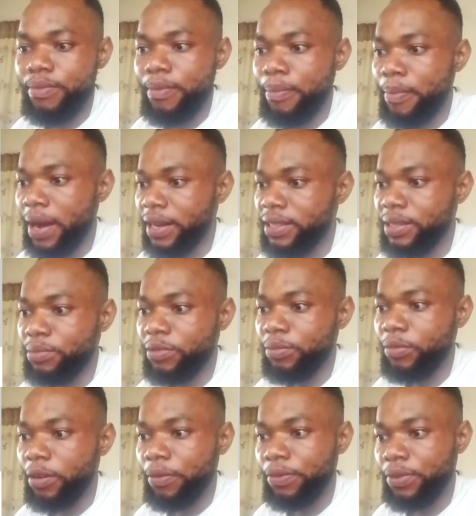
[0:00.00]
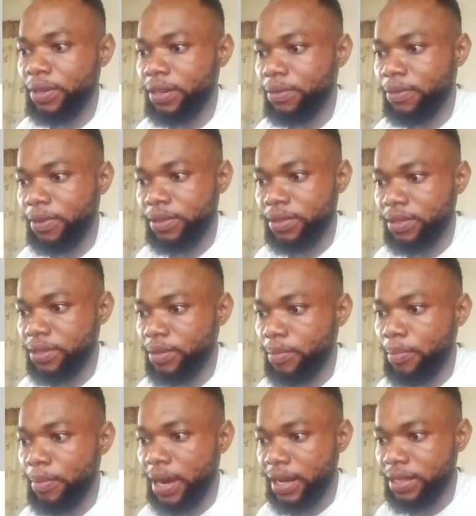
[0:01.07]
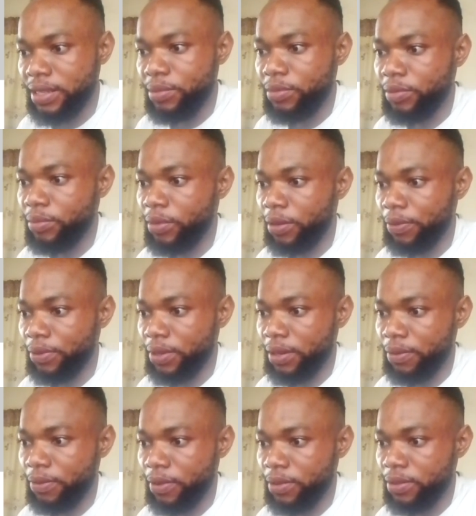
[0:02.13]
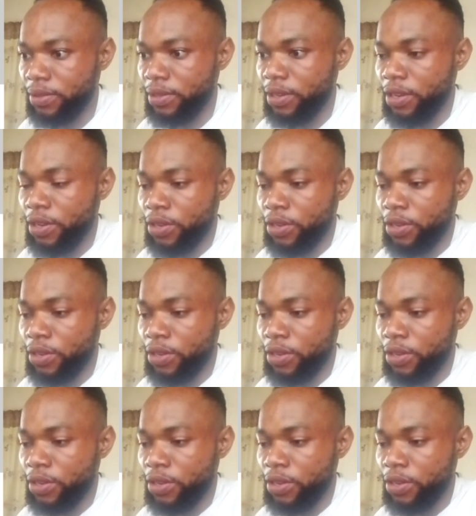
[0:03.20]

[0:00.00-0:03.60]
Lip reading: maximum of 3 fonts. Maximum of 3 fonts.